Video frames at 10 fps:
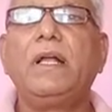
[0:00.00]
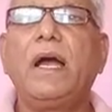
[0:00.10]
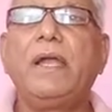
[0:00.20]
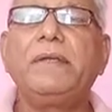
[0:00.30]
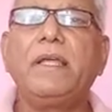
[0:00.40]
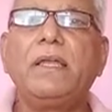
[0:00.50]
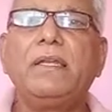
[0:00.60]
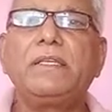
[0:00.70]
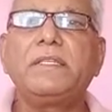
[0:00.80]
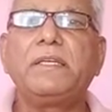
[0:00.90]
until
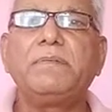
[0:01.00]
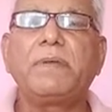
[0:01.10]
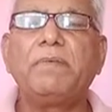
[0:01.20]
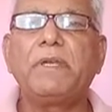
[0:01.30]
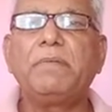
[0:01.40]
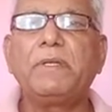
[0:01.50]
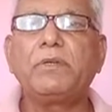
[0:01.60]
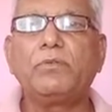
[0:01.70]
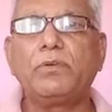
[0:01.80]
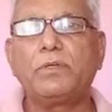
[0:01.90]
unless it is permitted by the
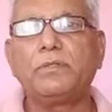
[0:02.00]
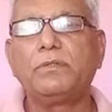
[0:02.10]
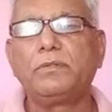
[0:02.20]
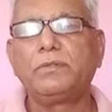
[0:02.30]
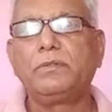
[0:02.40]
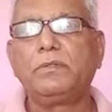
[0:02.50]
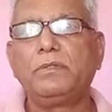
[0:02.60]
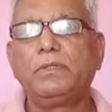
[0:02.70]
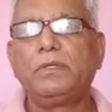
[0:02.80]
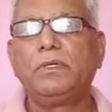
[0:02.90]
court,
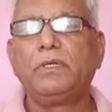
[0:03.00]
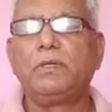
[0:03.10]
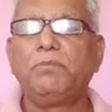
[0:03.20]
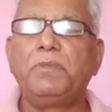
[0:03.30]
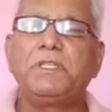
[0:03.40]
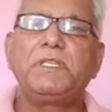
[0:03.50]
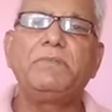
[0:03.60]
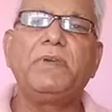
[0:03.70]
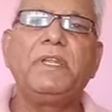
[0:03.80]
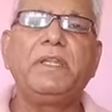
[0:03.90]
which is
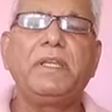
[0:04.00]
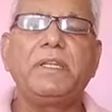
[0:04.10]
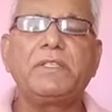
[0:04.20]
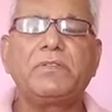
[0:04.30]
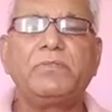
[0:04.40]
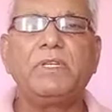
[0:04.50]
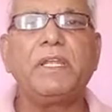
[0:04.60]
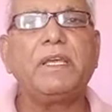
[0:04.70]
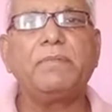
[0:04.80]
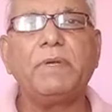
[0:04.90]
very rarest of the
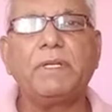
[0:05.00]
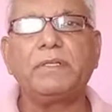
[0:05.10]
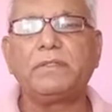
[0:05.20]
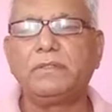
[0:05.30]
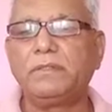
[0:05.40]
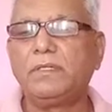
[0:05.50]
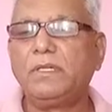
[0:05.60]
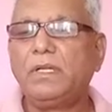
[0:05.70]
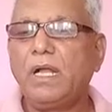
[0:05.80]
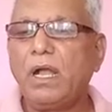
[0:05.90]
rare matter.
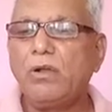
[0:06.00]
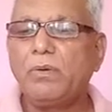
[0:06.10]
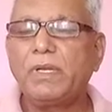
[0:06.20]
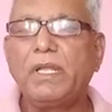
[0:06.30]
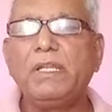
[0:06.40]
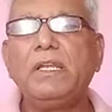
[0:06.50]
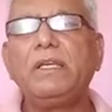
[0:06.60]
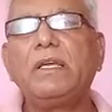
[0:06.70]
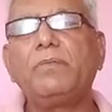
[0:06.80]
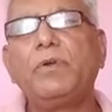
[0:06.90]
However, any
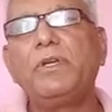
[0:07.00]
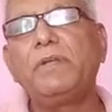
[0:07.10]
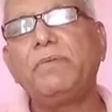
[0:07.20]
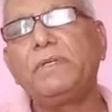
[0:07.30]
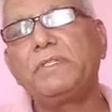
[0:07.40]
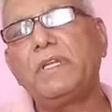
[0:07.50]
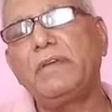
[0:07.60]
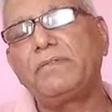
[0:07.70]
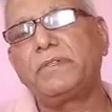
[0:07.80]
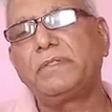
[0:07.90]
legal point, if it is
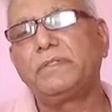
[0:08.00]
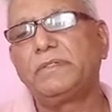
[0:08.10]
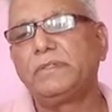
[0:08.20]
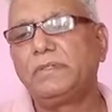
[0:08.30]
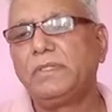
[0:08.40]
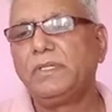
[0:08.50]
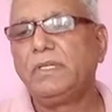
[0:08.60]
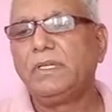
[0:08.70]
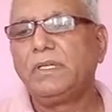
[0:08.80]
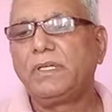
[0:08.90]
left,
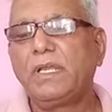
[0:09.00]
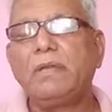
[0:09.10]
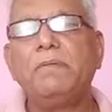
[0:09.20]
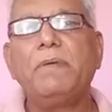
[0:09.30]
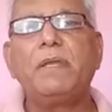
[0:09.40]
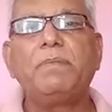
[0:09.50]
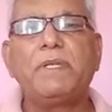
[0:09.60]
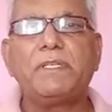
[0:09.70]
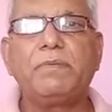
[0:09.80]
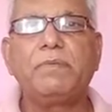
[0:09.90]
can be well
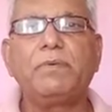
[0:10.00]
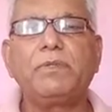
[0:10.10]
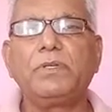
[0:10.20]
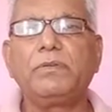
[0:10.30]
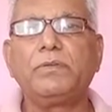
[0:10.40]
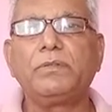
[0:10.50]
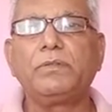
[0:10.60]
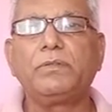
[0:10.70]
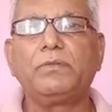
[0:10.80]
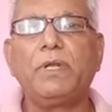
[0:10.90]
placed before the court
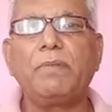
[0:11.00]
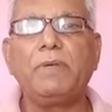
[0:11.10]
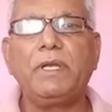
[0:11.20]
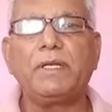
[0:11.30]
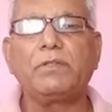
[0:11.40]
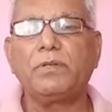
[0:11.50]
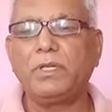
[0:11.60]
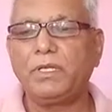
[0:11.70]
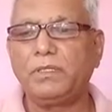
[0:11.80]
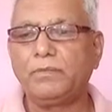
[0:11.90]
appellate authority.
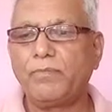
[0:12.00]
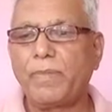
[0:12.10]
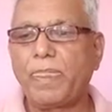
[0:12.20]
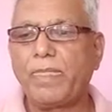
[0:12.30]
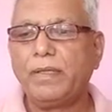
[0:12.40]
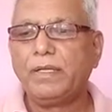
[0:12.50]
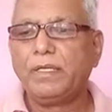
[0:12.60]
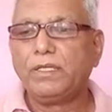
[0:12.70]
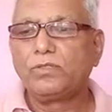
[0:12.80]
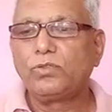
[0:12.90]

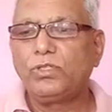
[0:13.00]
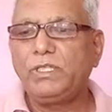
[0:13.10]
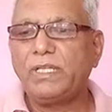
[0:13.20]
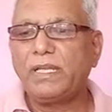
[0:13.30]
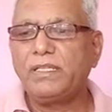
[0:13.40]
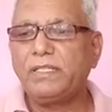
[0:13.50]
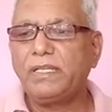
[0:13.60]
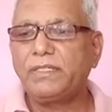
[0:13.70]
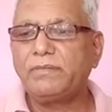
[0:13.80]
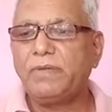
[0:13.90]
So these are the
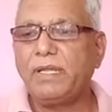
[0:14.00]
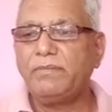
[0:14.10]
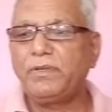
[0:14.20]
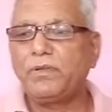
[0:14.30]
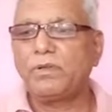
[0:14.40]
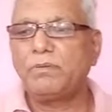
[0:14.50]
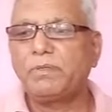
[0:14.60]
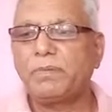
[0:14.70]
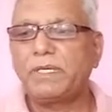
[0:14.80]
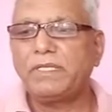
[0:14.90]
things when we talk of the
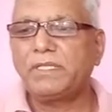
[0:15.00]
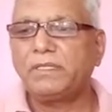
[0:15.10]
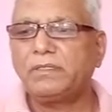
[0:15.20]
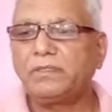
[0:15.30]
petition.